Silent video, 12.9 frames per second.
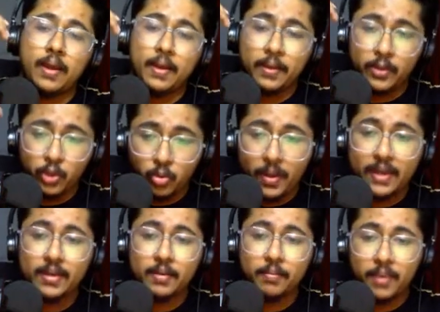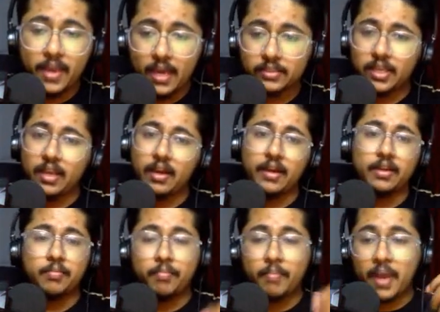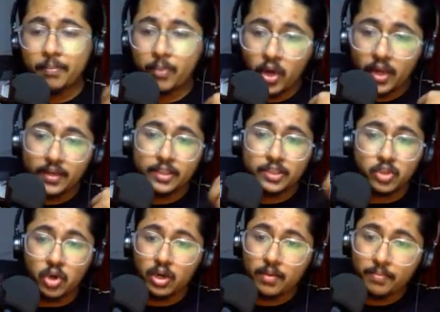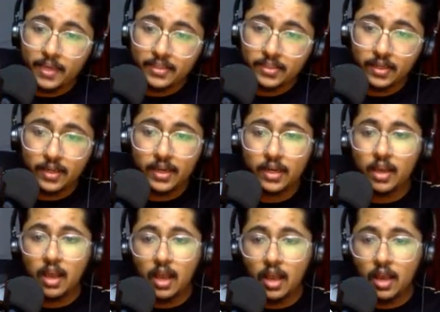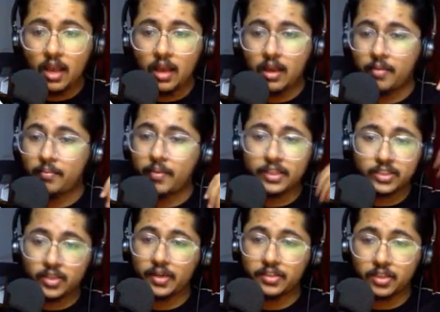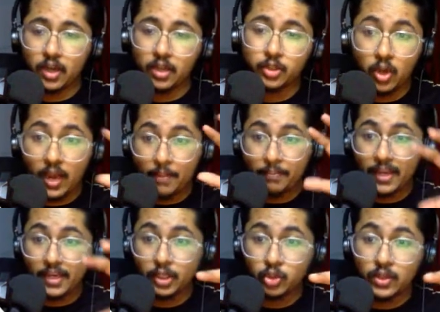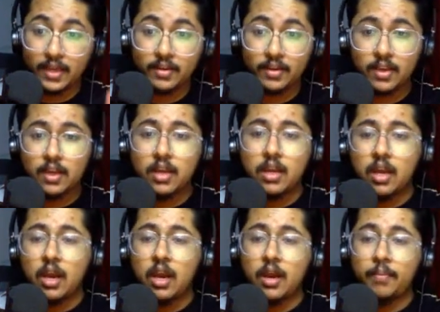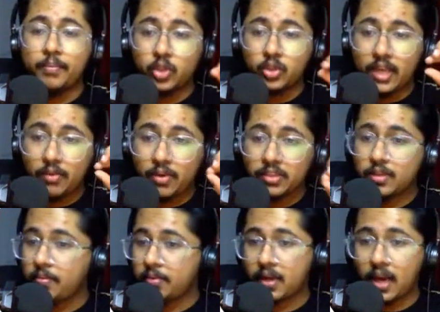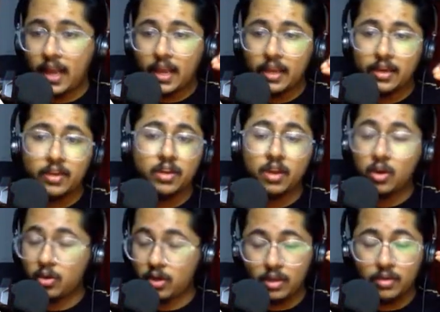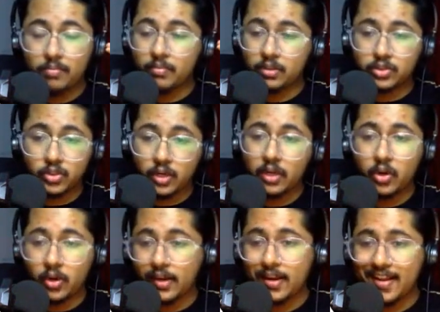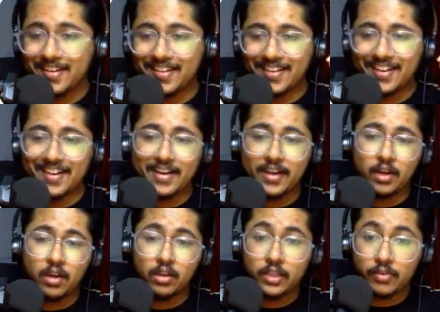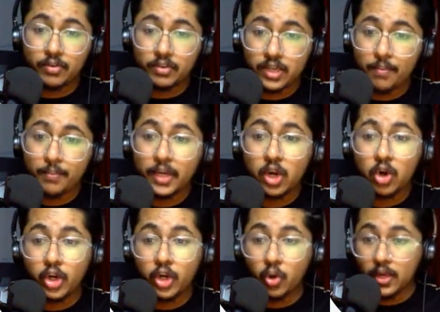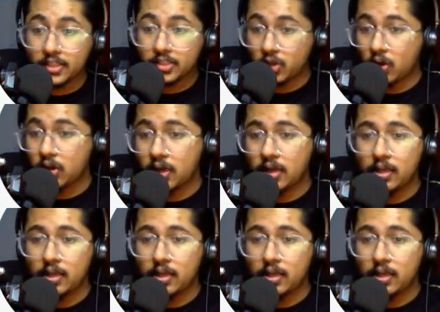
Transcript: you might be asking, right, my product is not a basic need, etc. So I'm getting to that. So there was a client, or sorry, not a client, there was a company called Dolly Sock,